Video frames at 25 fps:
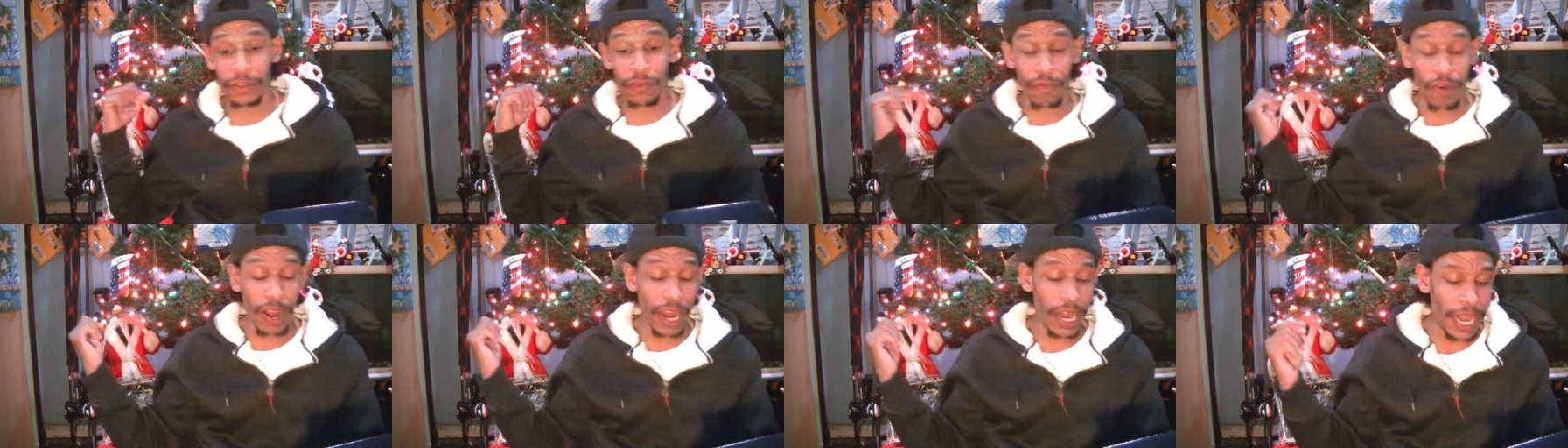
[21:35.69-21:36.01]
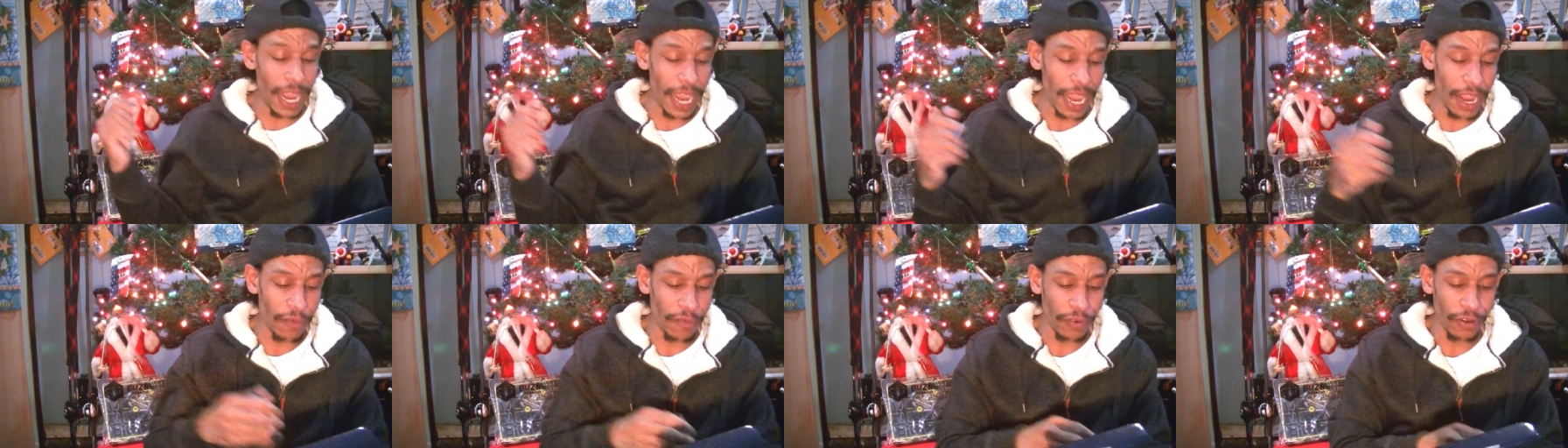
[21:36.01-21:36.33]
the right
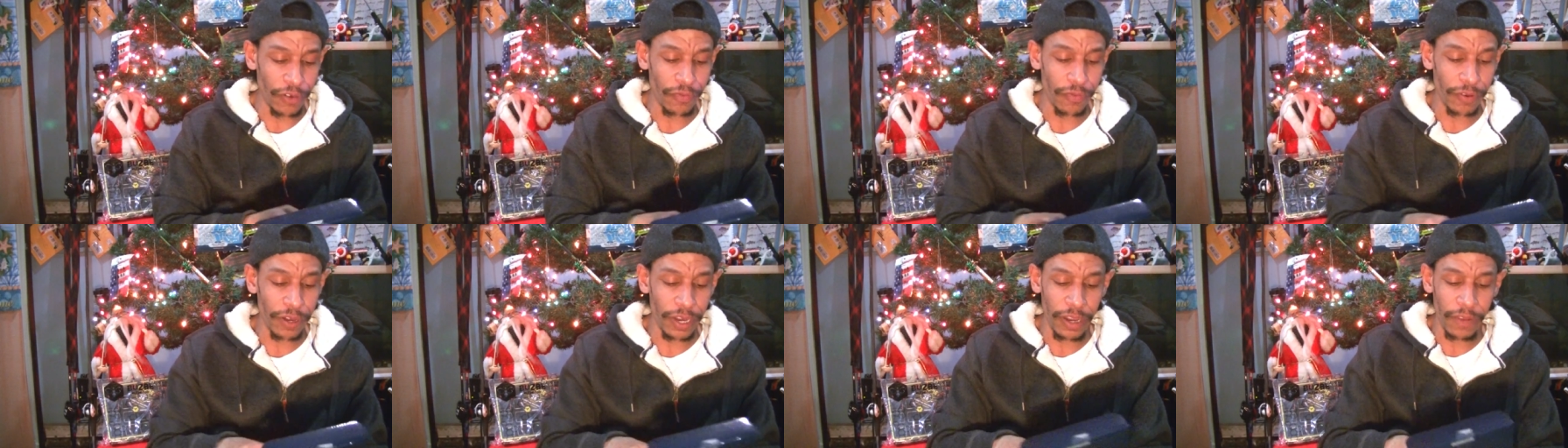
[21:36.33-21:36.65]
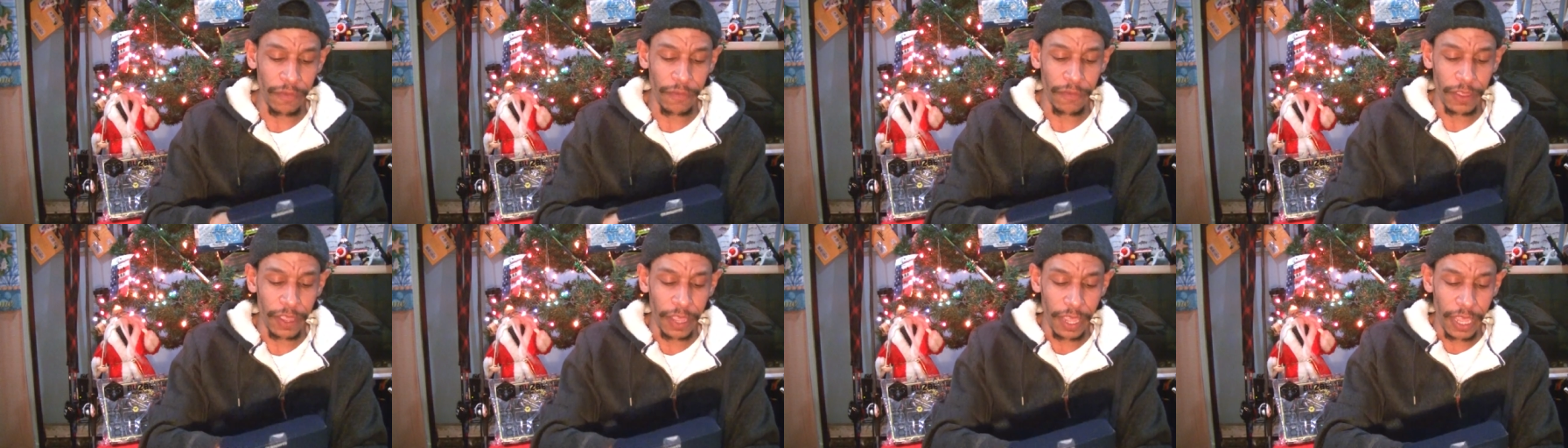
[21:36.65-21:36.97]
hand
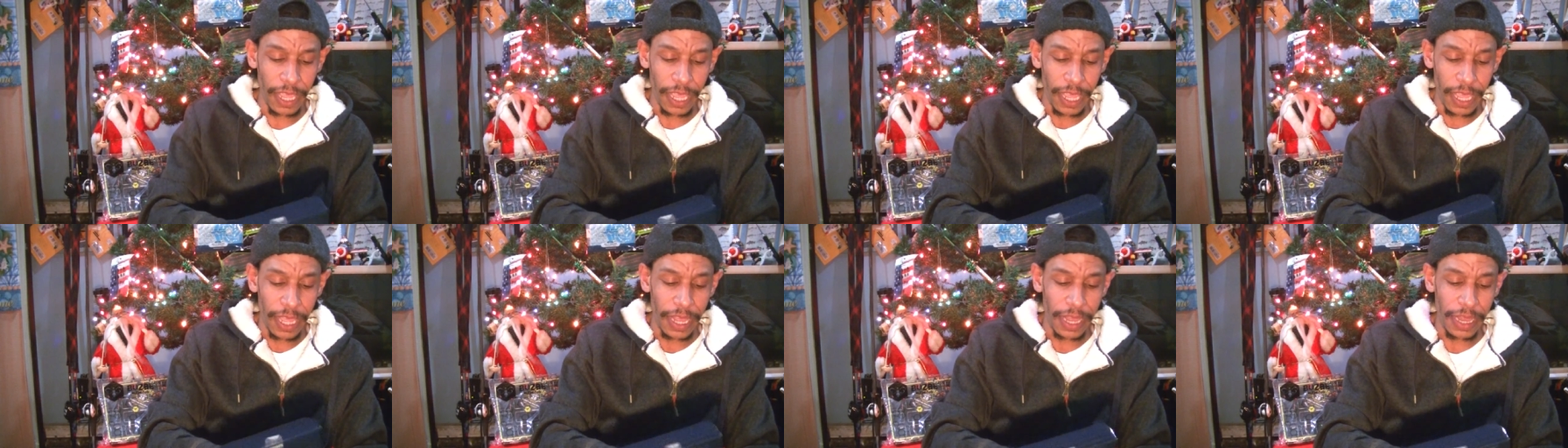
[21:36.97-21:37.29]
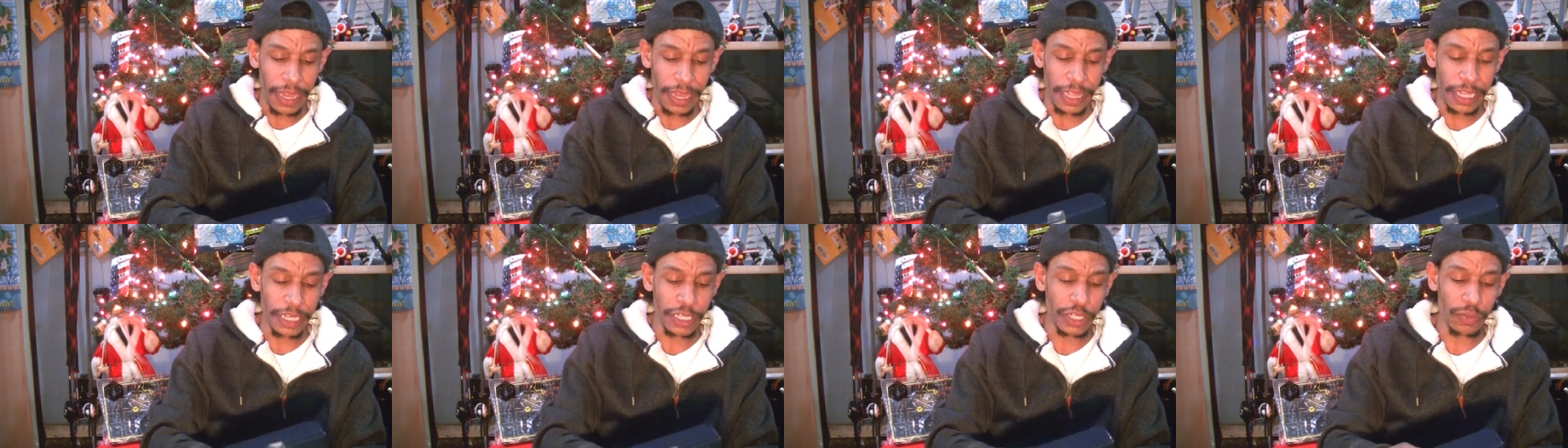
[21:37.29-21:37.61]
retrieve.
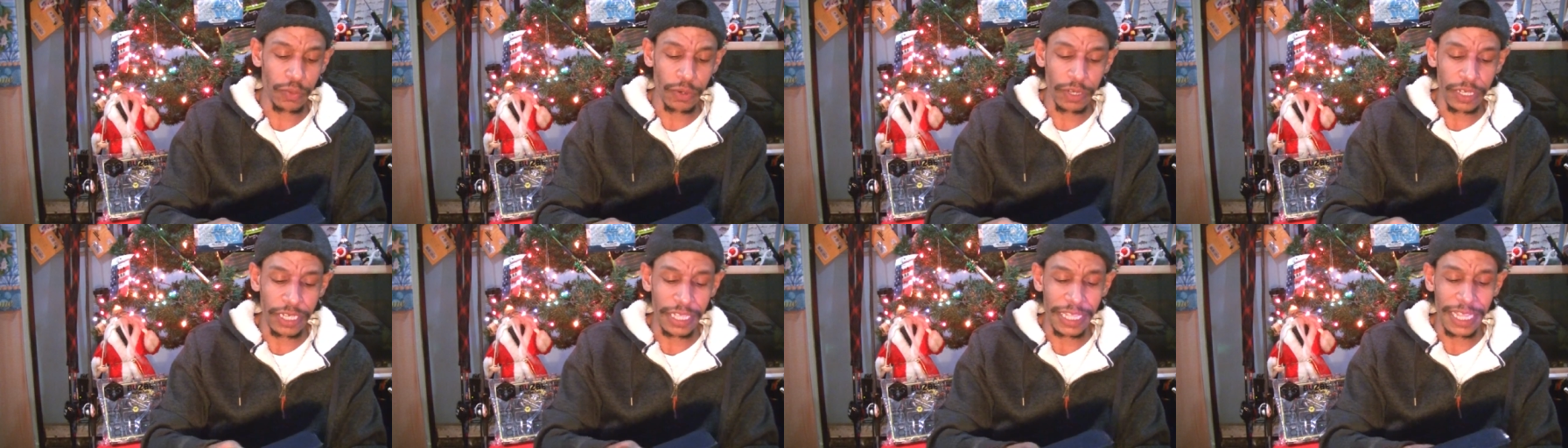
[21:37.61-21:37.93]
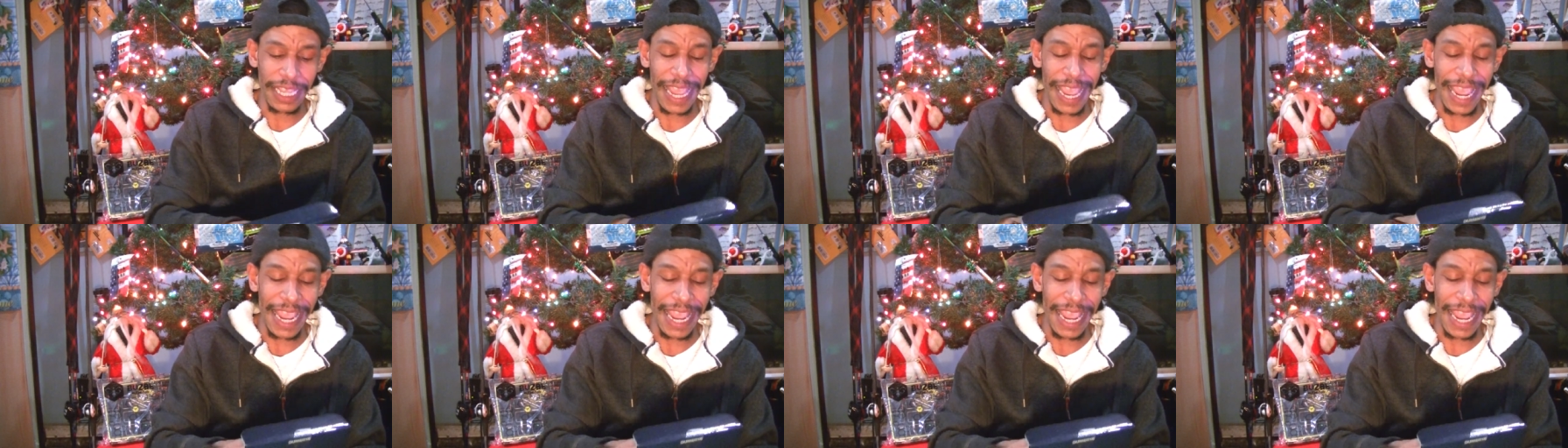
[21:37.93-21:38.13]
This one's the